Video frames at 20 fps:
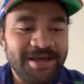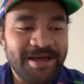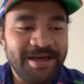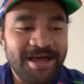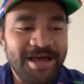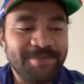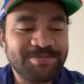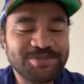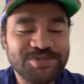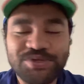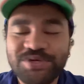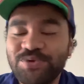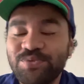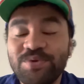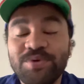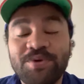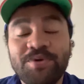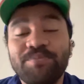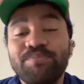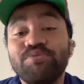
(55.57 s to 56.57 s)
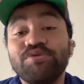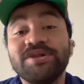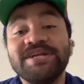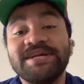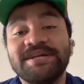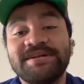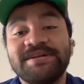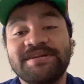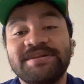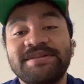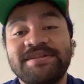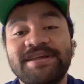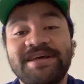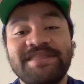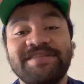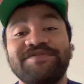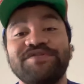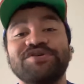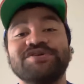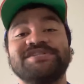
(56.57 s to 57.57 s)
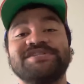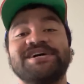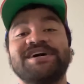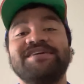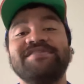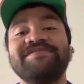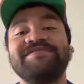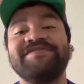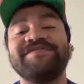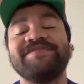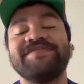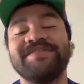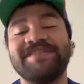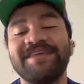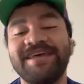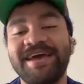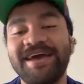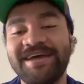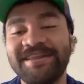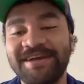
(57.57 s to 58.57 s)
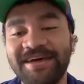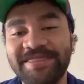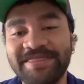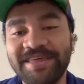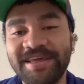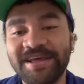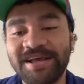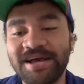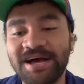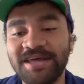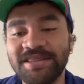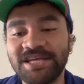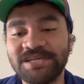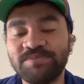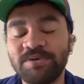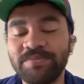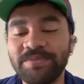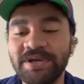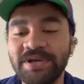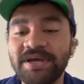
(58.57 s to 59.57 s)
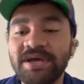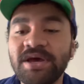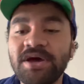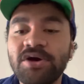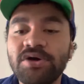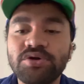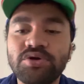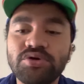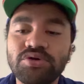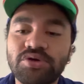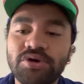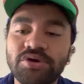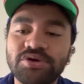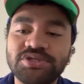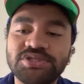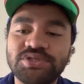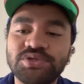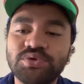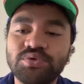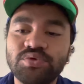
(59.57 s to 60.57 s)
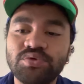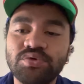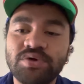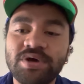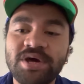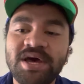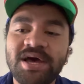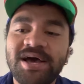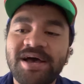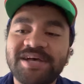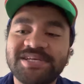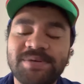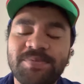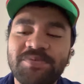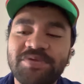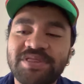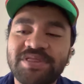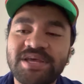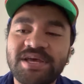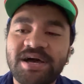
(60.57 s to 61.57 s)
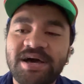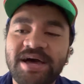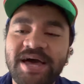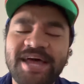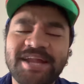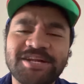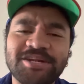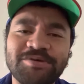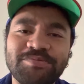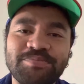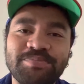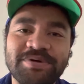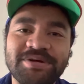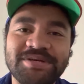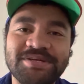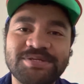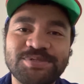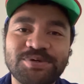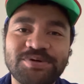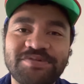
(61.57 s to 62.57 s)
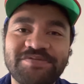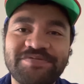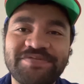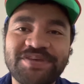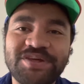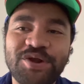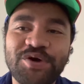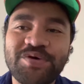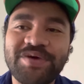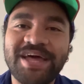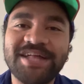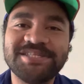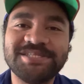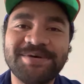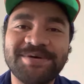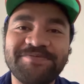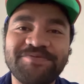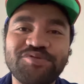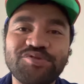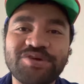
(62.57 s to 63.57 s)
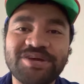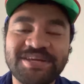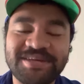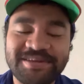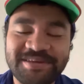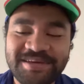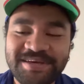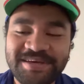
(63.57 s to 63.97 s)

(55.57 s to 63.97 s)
Absolutely, we were brilliant in the first half, and I think that's probably kudos to some of the ad-lib sort of, you know, heads-up footy.